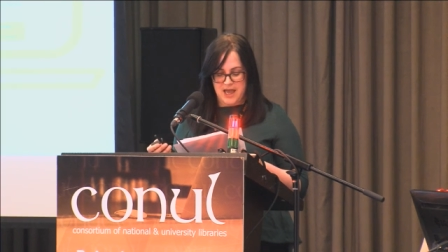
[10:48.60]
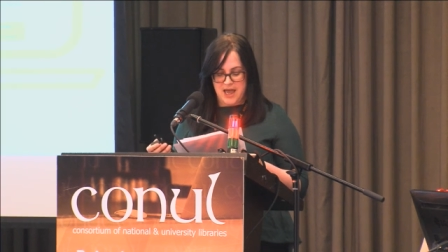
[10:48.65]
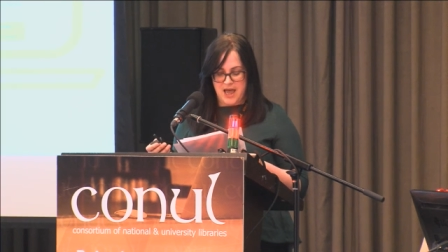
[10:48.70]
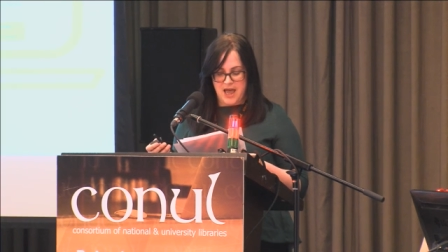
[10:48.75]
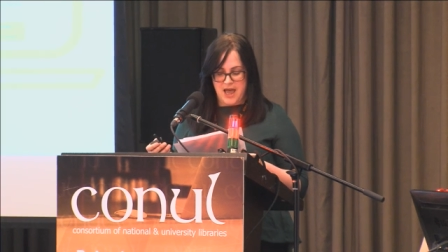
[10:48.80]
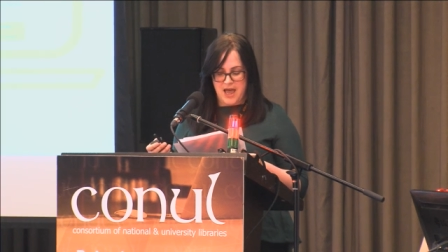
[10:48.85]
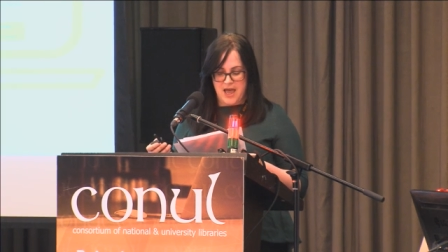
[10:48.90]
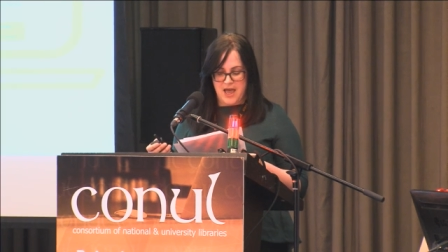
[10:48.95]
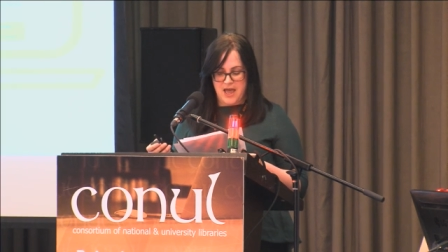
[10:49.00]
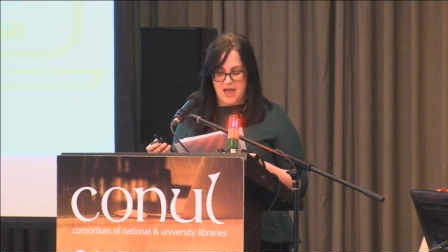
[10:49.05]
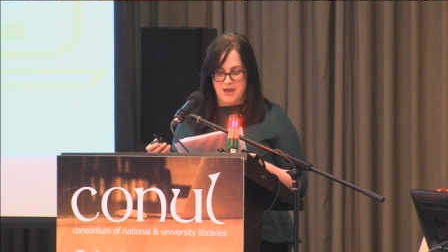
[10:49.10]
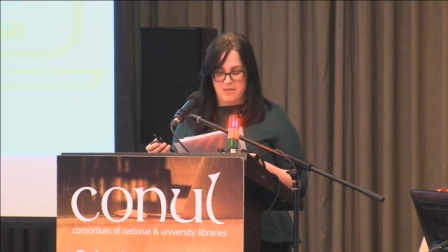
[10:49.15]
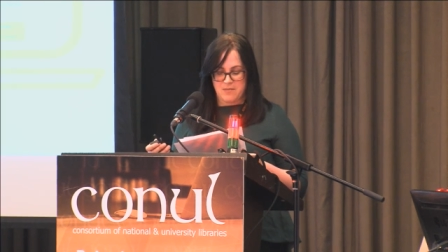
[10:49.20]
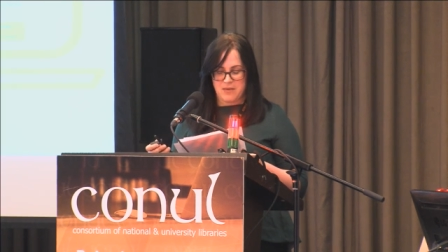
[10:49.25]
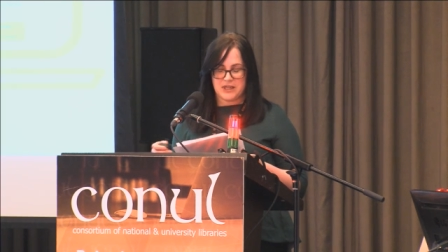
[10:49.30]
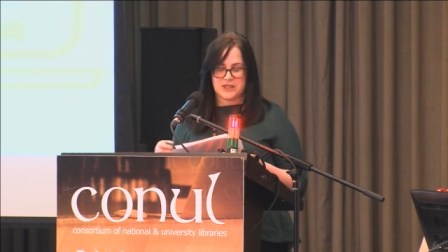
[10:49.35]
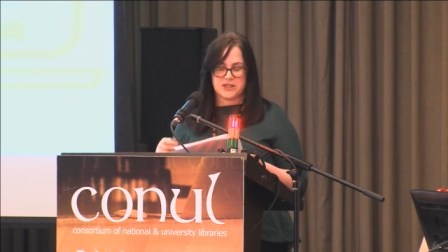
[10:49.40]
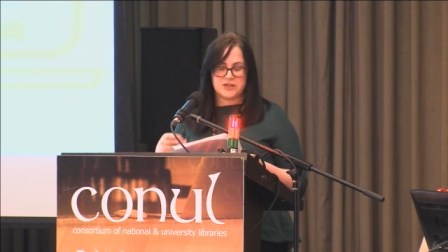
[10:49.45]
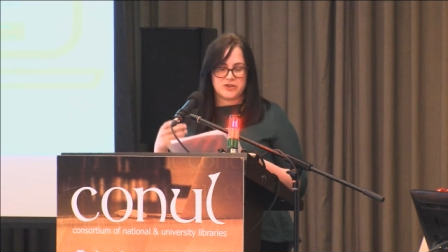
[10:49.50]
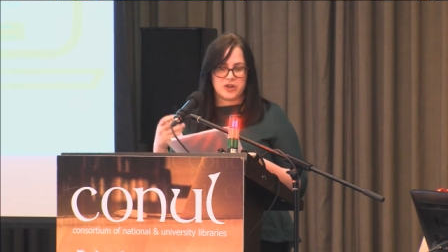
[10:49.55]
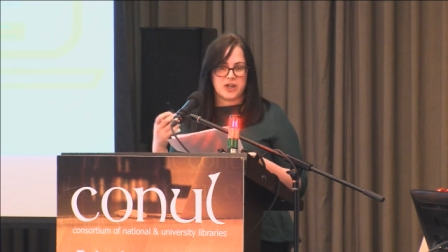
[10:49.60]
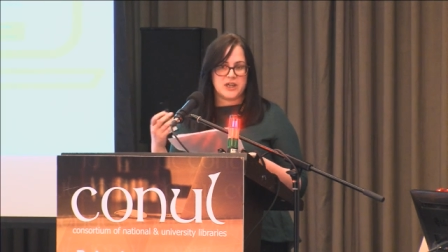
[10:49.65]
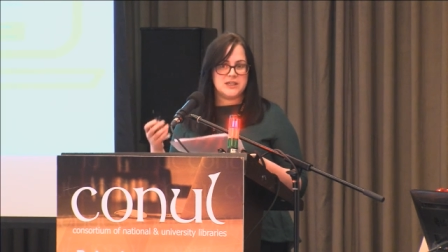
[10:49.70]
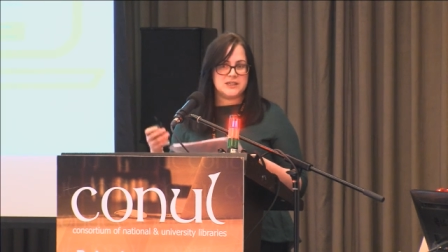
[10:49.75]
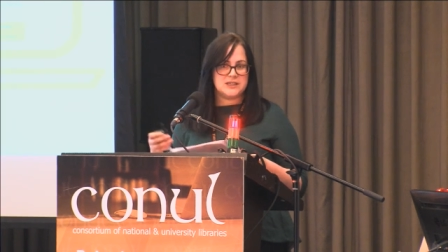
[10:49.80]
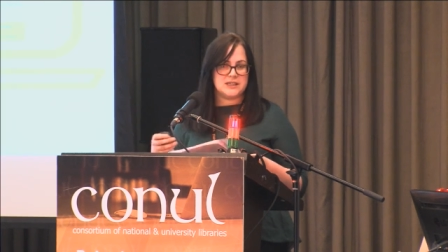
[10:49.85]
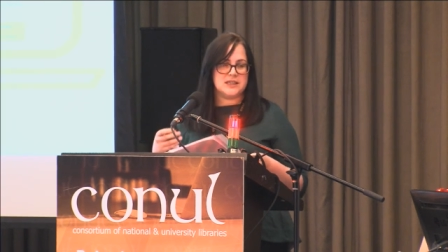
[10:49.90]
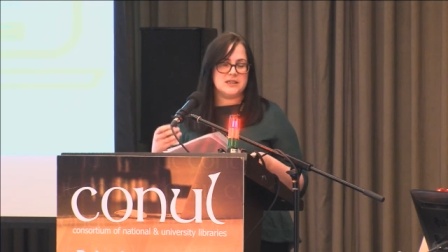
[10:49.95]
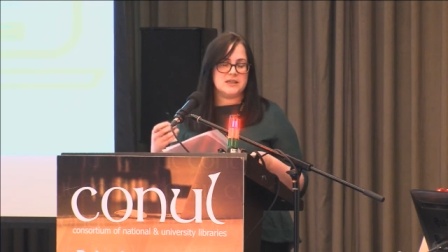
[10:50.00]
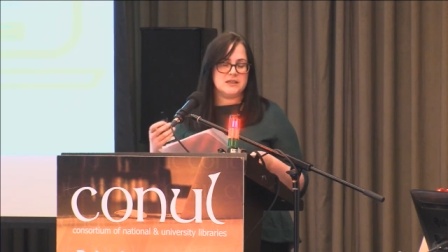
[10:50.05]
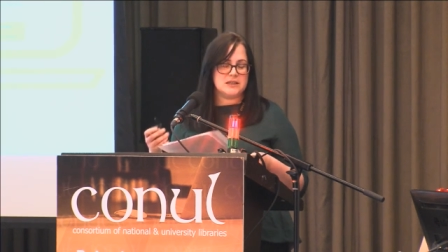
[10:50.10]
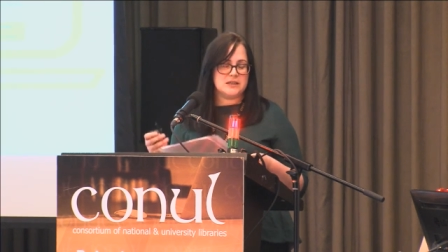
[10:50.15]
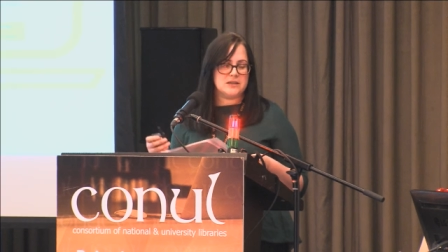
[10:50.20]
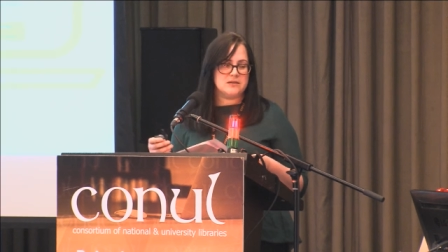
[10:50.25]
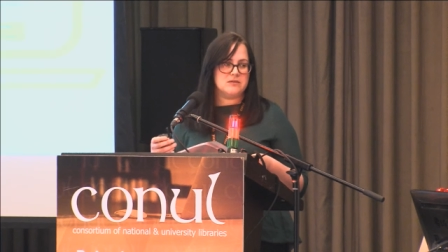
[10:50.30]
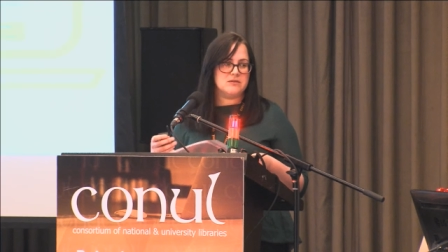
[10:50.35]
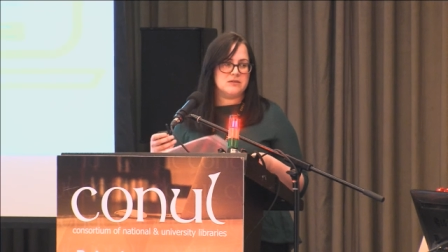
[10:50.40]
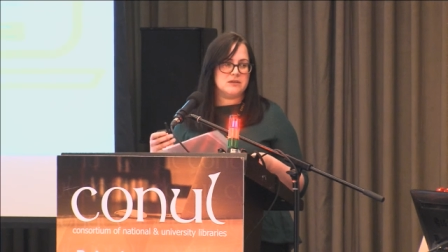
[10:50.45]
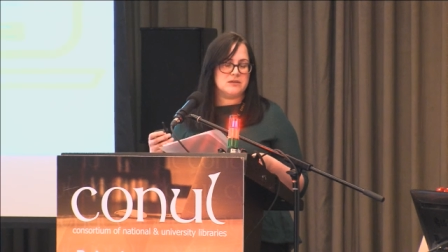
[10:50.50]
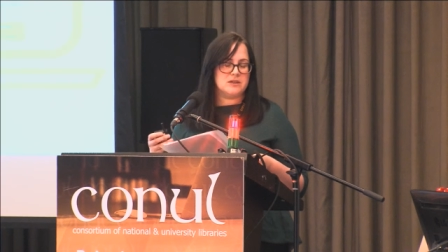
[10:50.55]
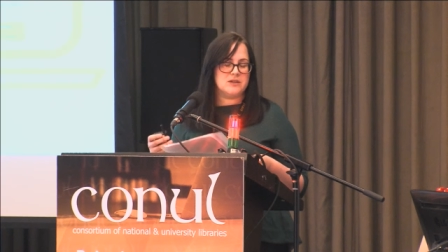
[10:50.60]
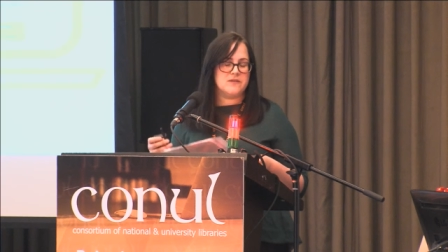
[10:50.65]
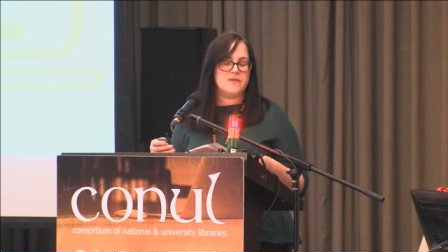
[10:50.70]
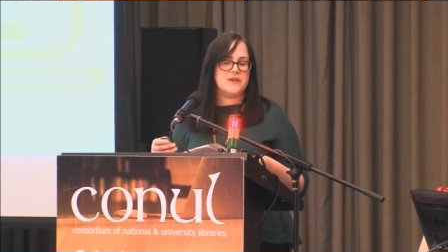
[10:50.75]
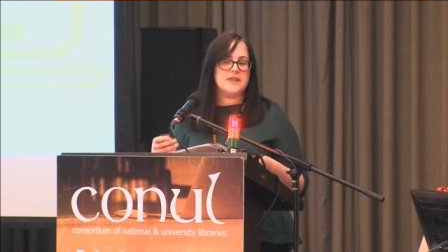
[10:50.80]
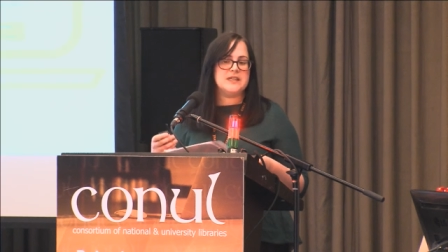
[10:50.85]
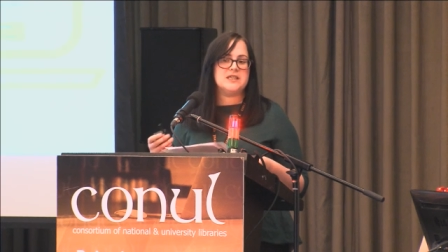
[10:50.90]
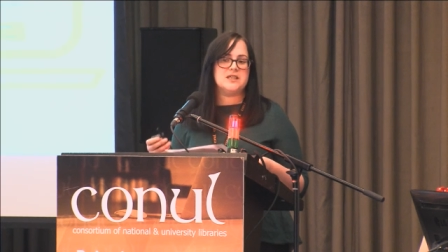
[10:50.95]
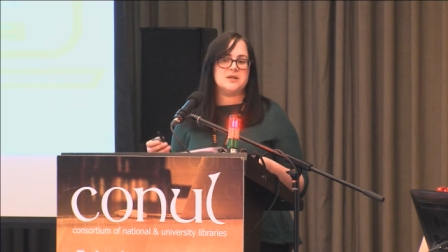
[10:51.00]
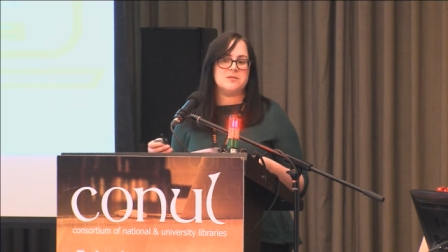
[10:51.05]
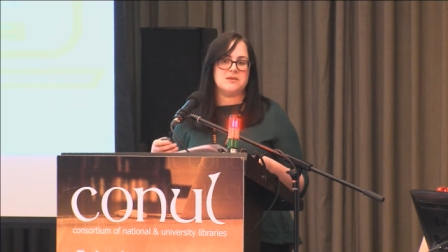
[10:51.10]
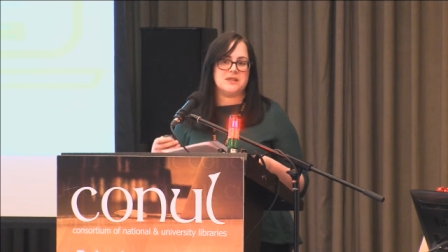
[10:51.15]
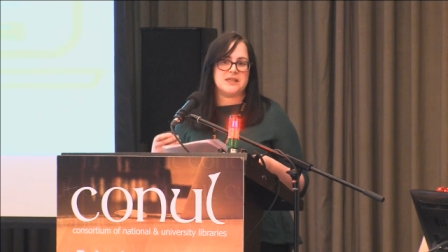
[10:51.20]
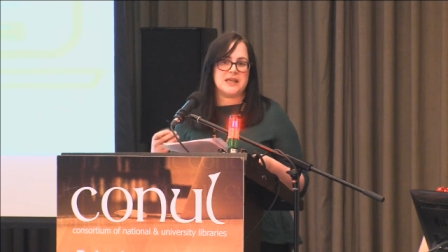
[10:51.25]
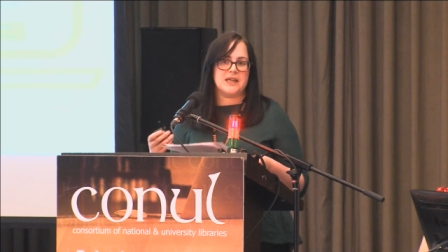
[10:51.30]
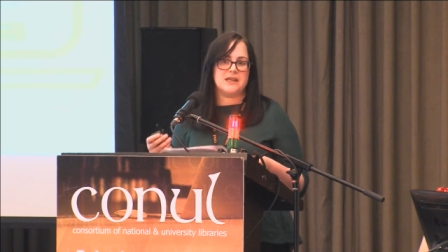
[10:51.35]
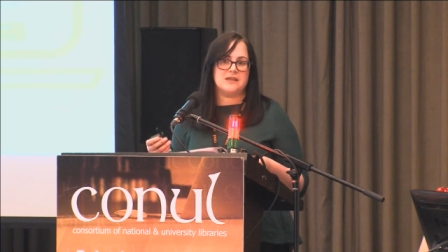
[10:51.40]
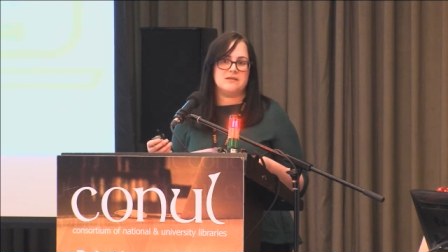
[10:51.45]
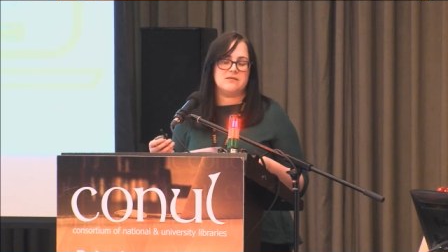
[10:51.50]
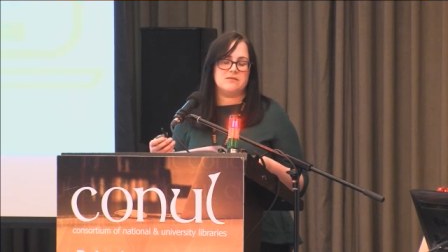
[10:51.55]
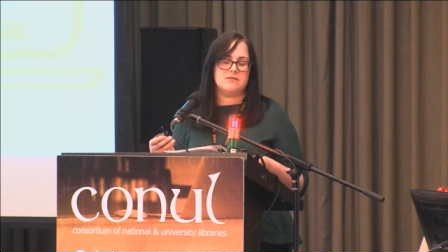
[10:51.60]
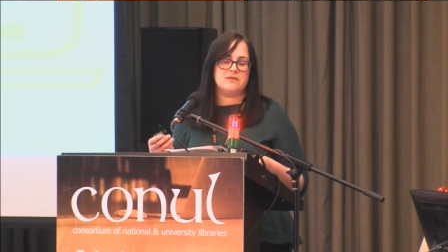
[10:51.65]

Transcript: and trying to convince them that